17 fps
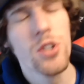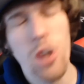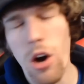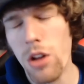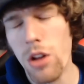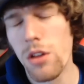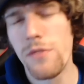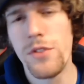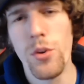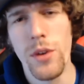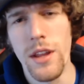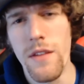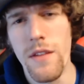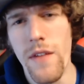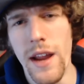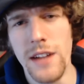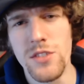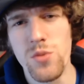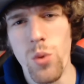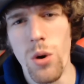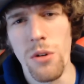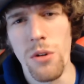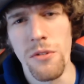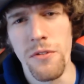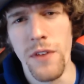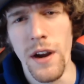Call of Duty Advanced
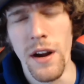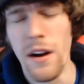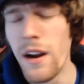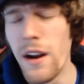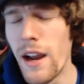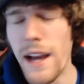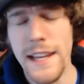Warfare.